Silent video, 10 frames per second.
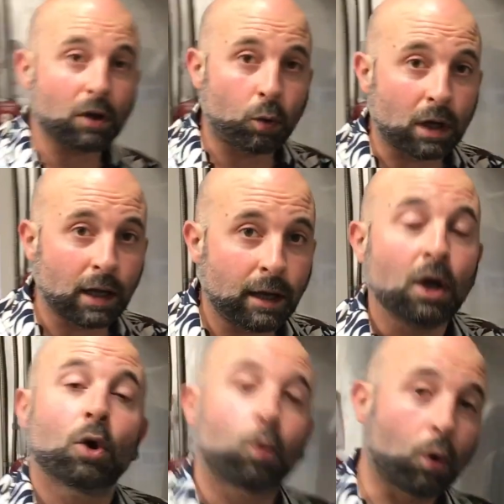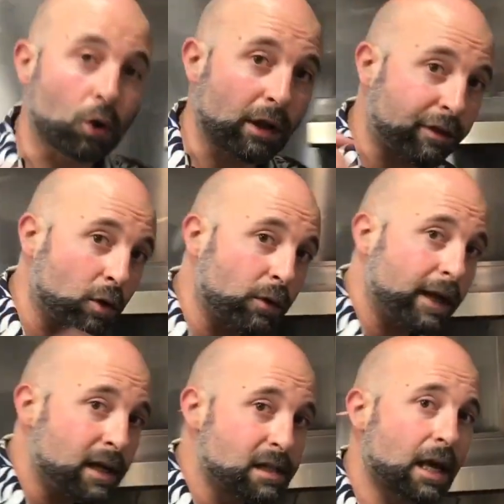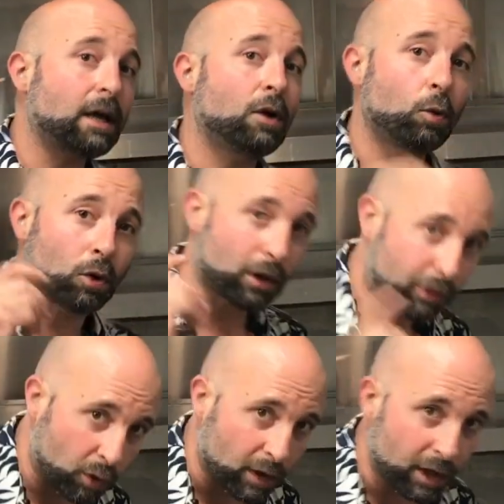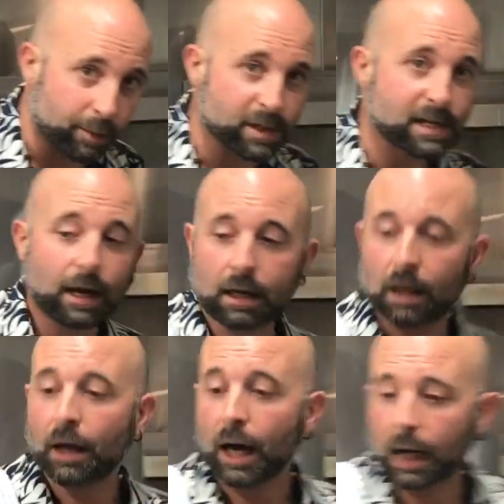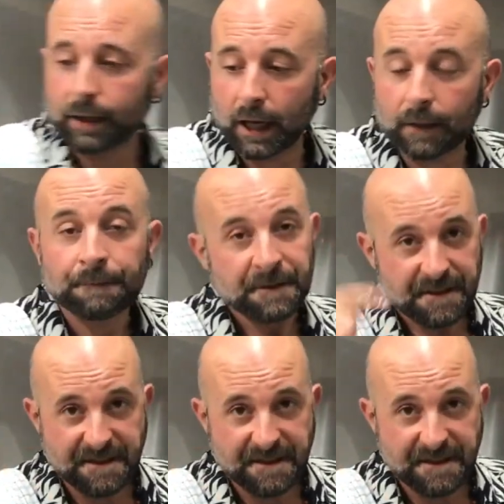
quickly. We're gonna throw the ink sac. We're gonna throw the liver sac, and then